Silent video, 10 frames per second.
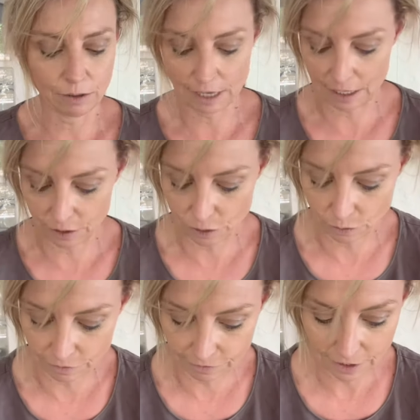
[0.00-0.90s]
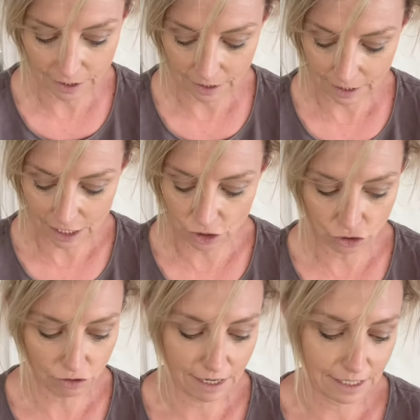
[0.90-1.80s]
get the sort of
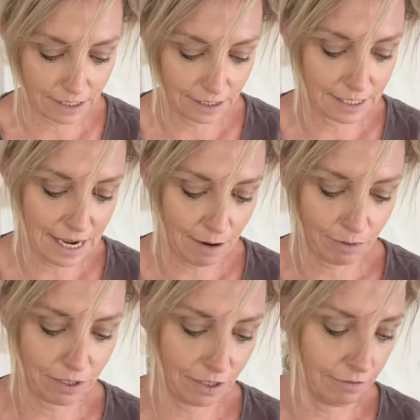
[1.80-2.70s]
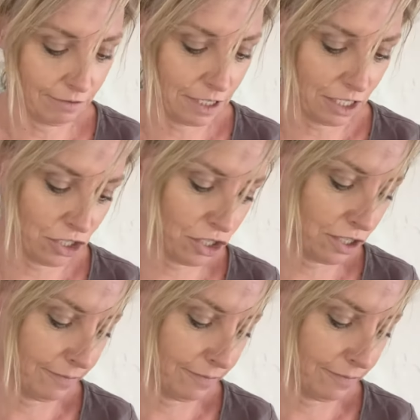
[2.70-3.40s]
interest and depth to the finish.